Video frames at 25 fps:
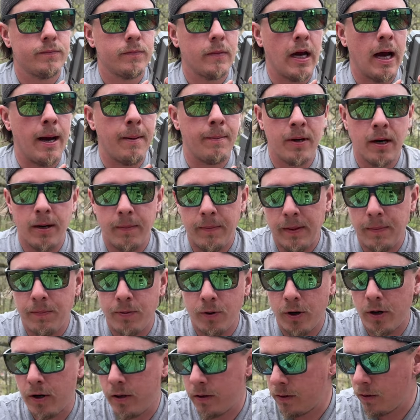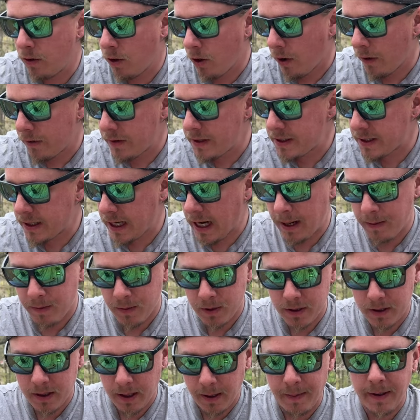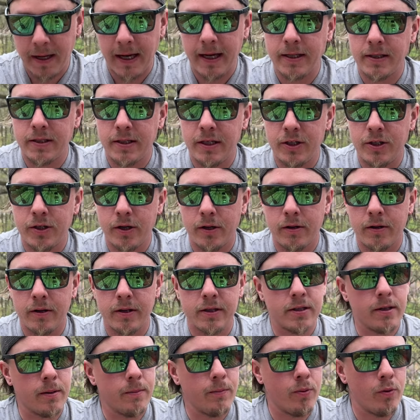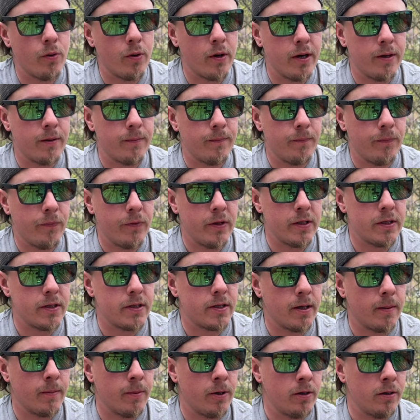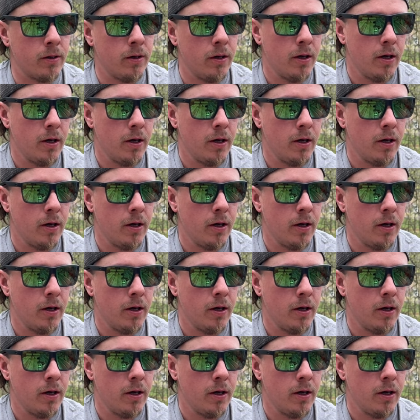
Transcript: I'm going to be putting all these cameras up against each other at some point this summer